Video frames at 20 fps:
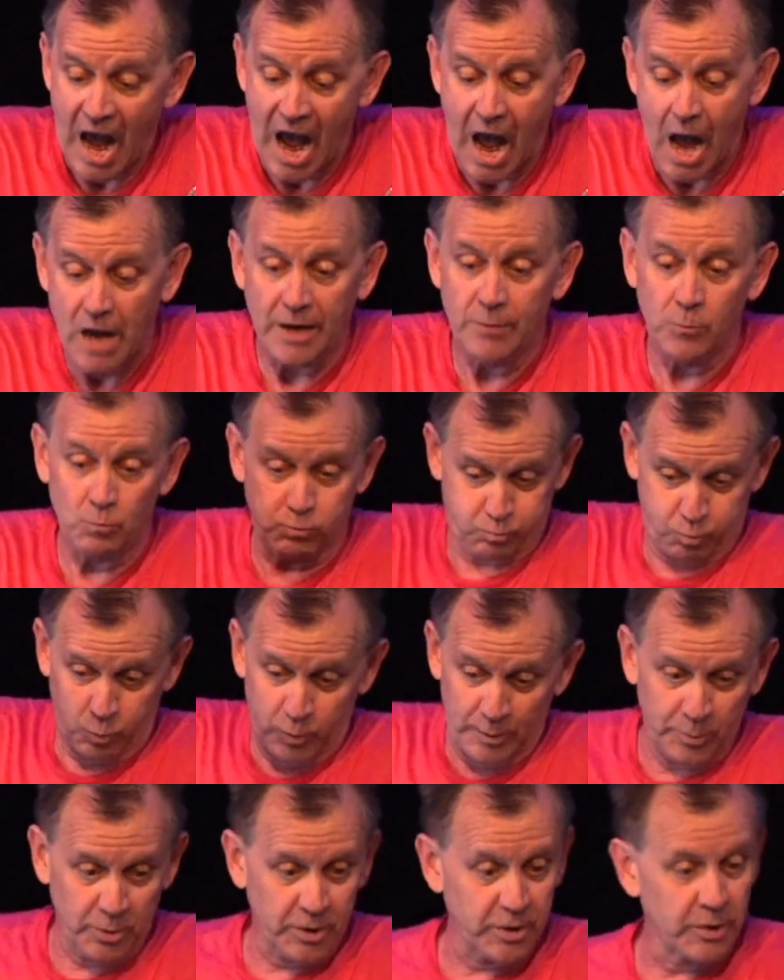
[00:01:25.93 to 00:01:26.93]
And
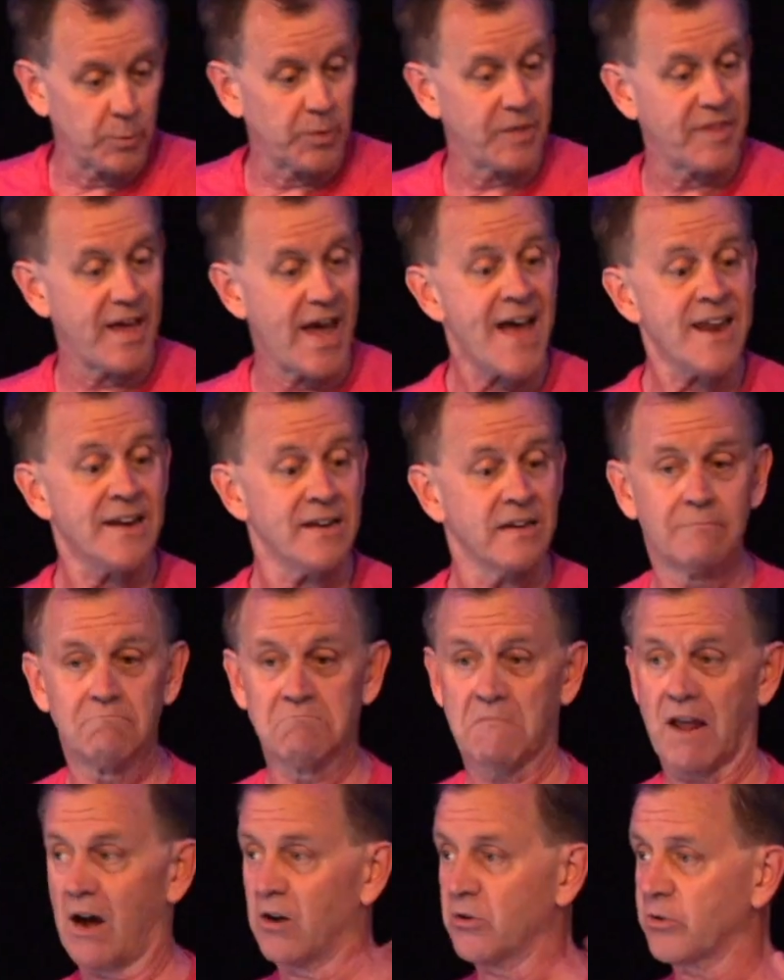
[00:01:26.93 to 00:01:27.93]
we were good with
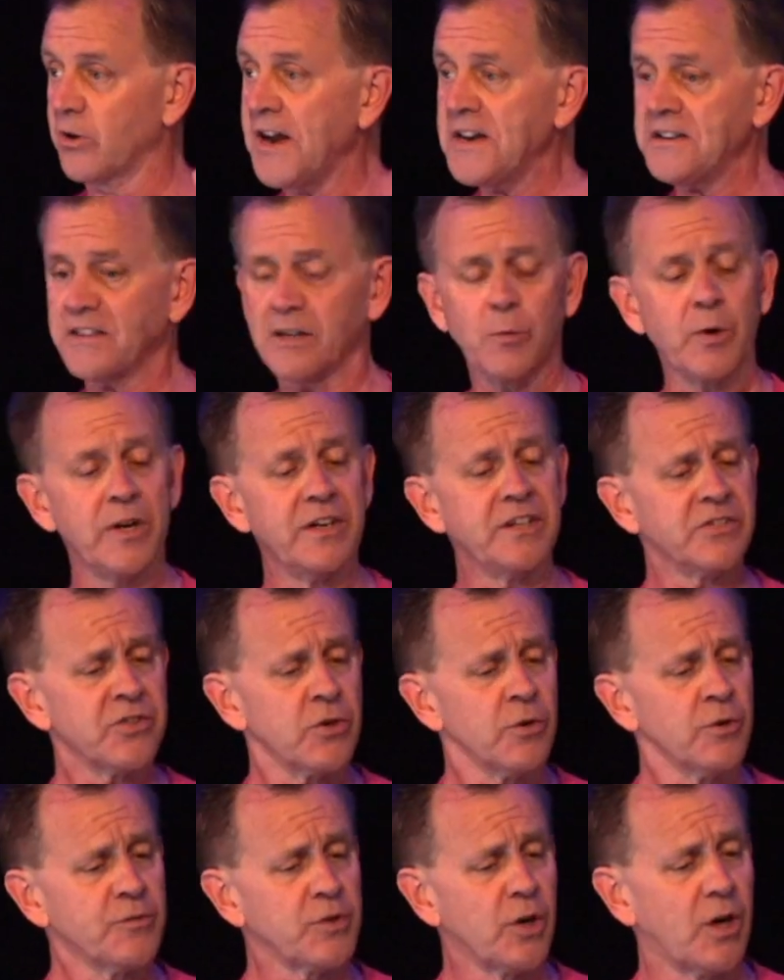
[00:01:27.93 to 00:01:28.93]
that. How great that we
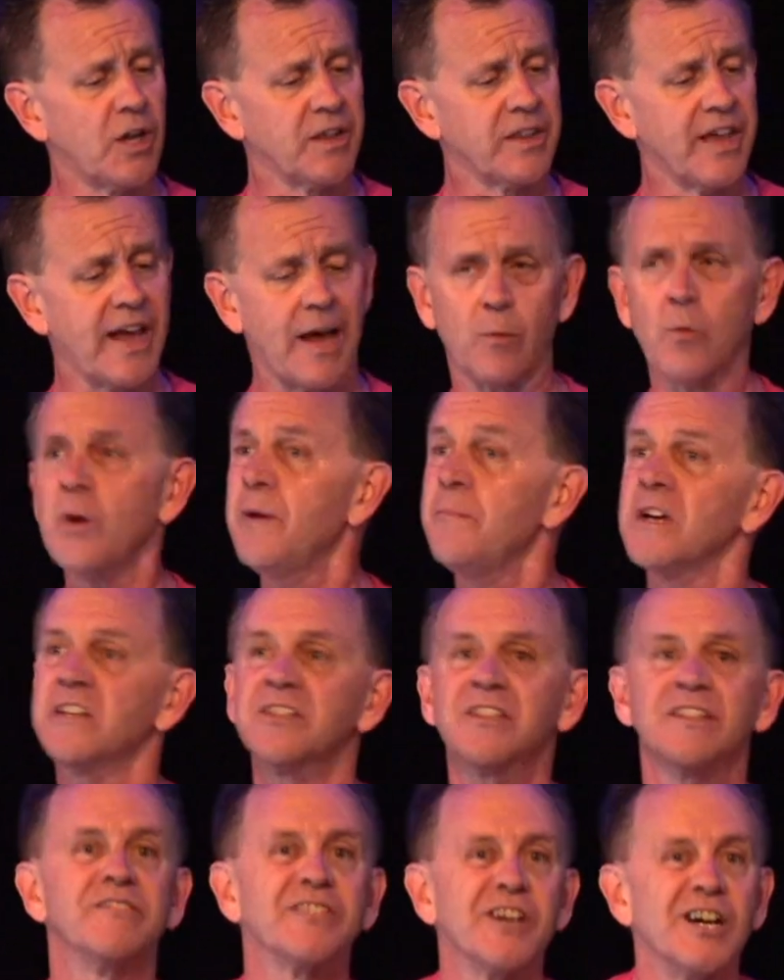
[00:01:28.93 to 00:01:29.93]
deserved all that. We
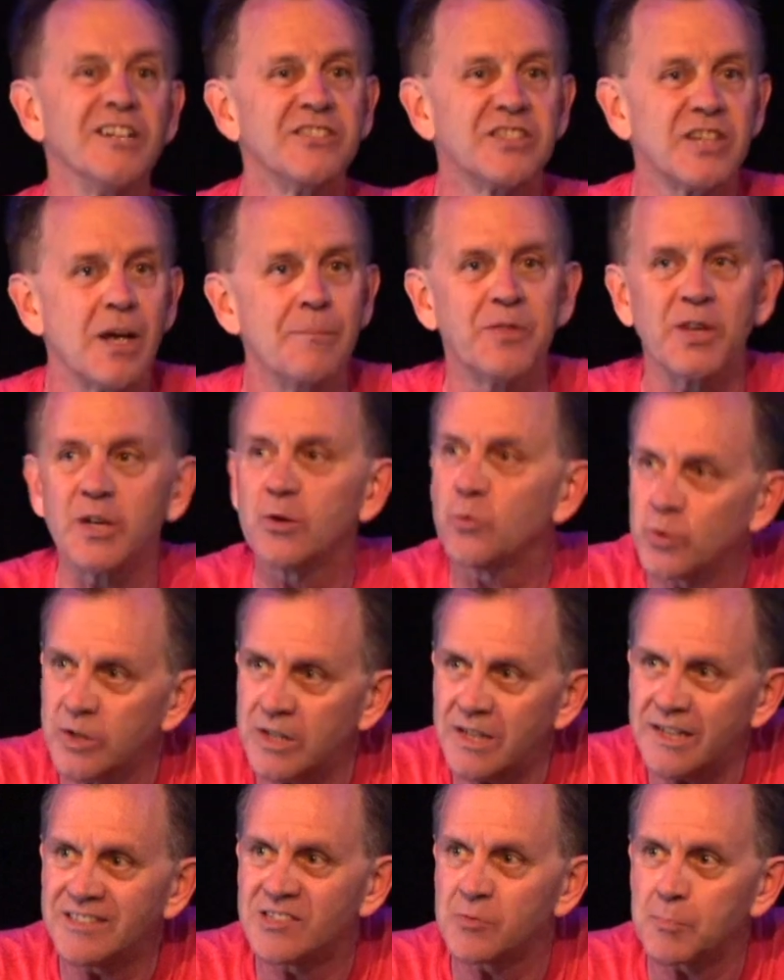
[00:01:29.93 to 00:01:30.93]
must have done something
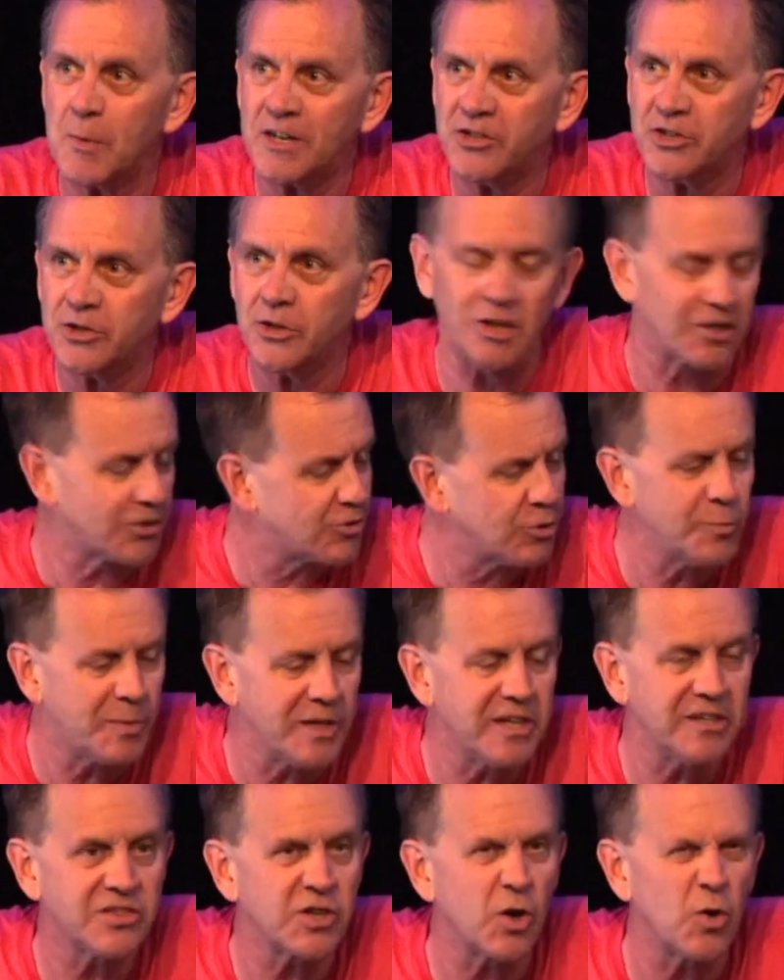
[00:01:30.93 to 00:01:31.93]
really special to
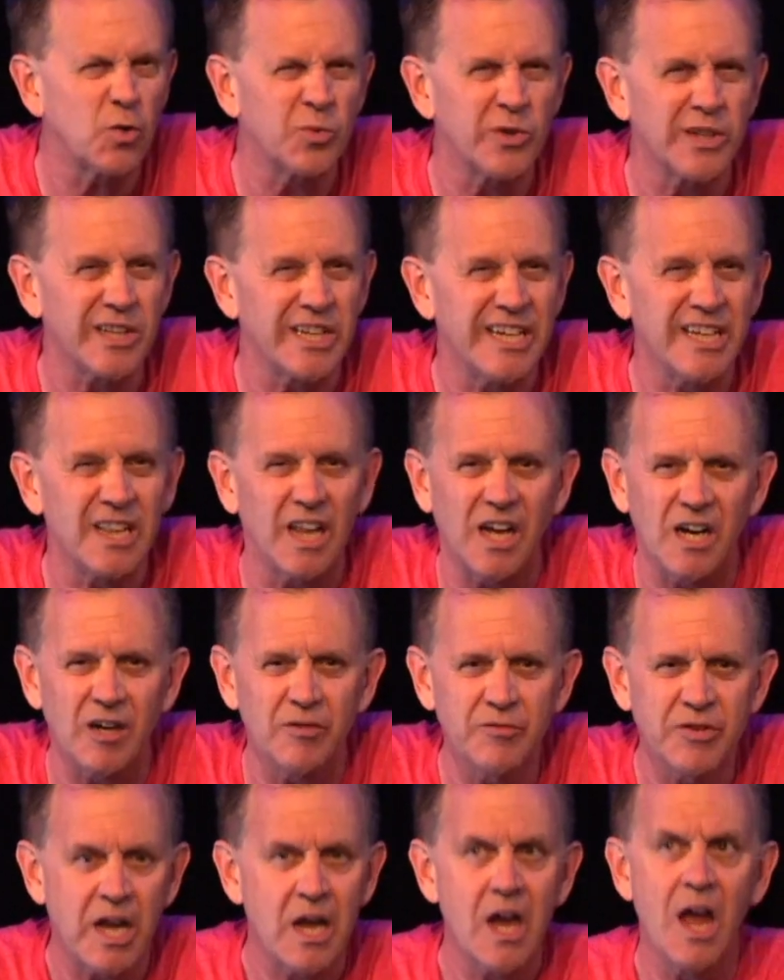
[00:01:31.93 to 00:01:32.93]
be so really
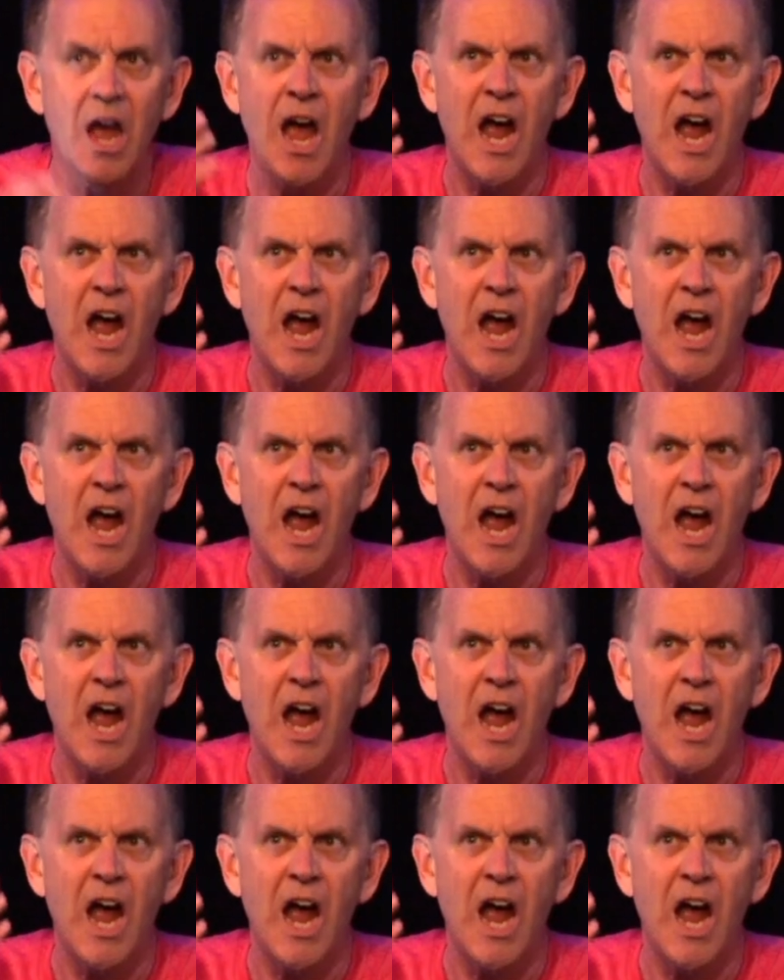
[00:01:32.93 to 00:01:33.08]
loved.